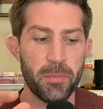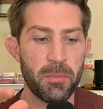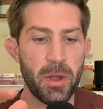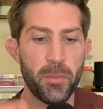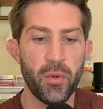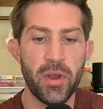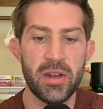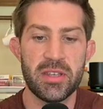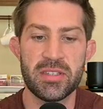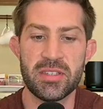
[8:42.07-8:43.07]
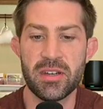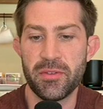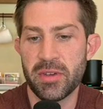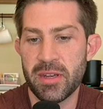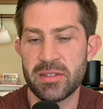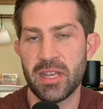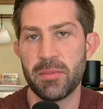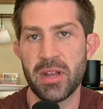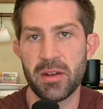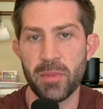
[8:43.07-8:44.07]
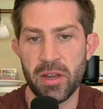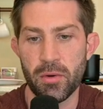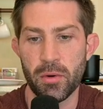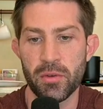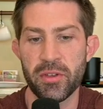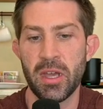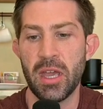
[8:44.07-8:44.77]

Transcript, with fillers: But my point is, is that if you get intimidated by goals,